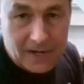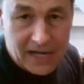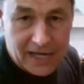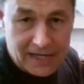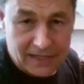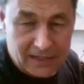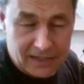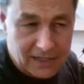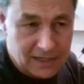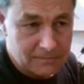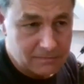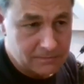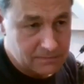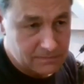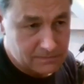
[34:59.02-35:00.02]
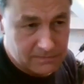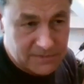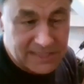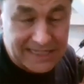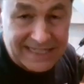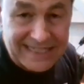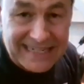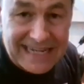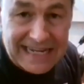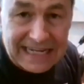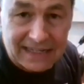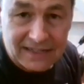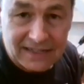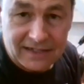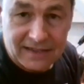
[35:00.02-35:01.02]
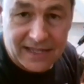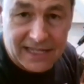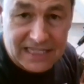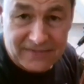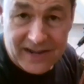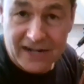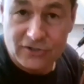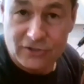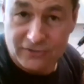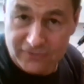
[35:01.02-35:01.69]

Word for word: by um, 16, that's a factor